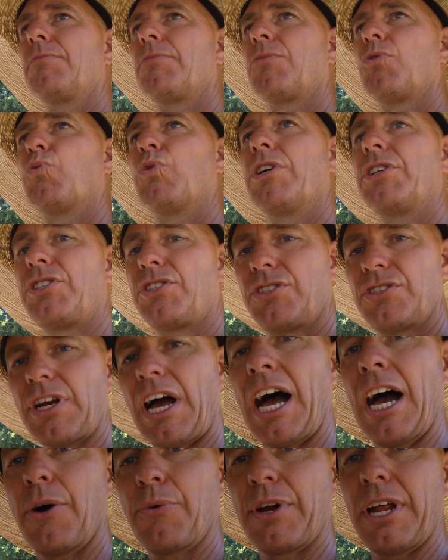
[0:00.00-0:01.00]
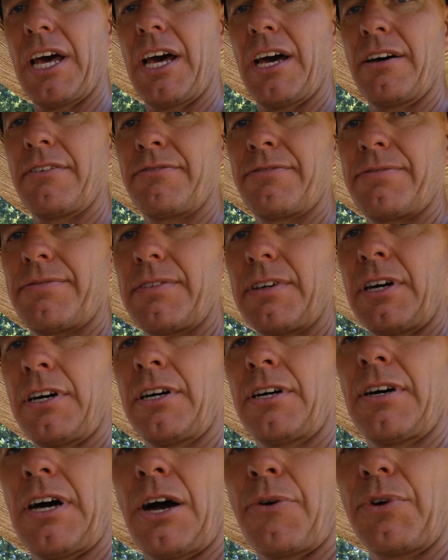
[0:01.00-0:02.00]
which I would
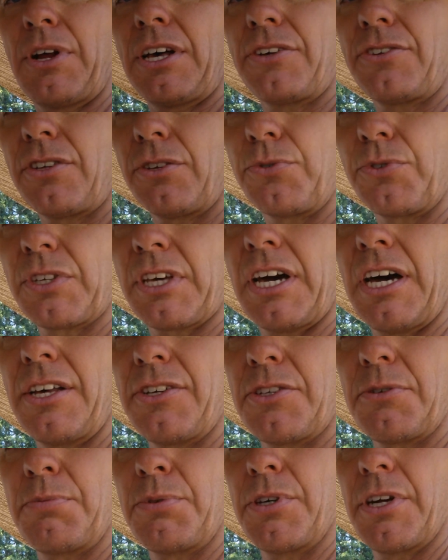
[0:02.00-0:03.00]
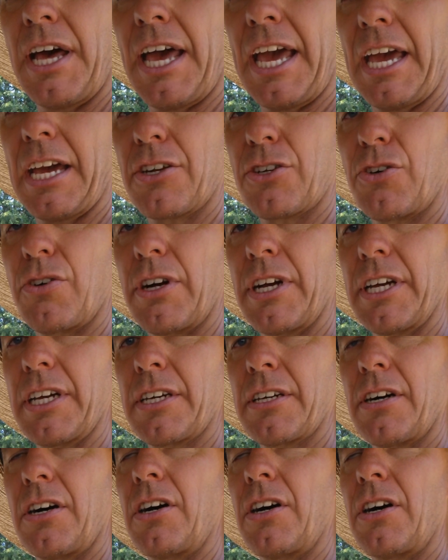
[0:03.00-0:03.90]
ask those guys to put a hand crank